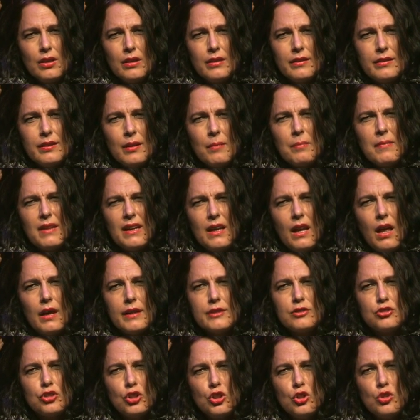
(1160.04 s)
something
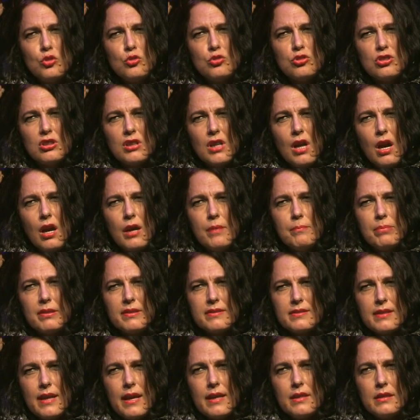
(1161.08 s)
like 2 to
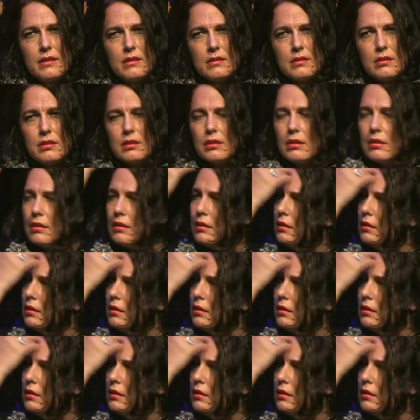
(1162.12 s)
9%